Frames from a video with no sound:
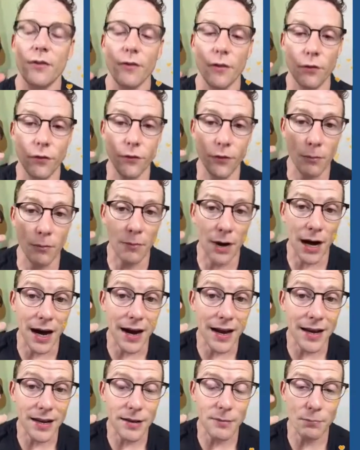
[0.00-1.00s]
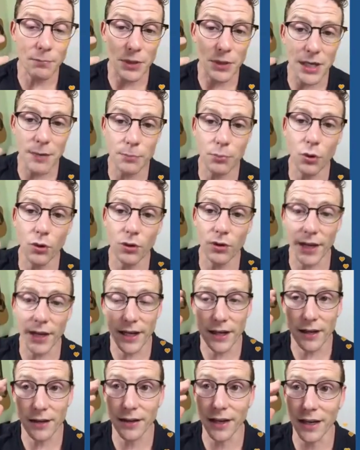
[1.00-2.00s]
for my people,
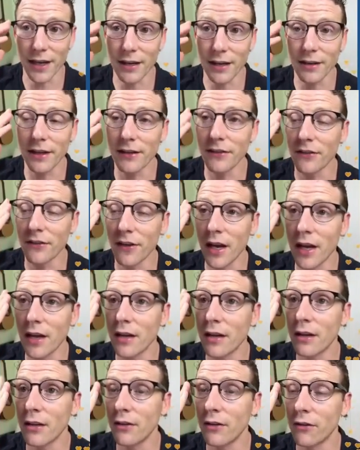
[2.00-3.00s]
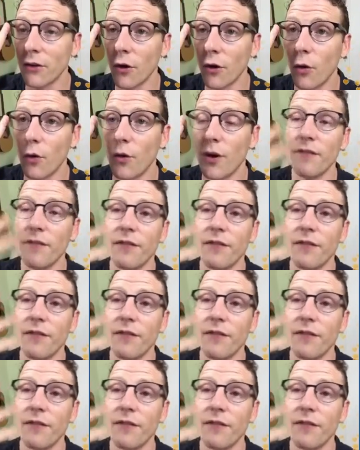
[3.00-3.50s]
like let's say, so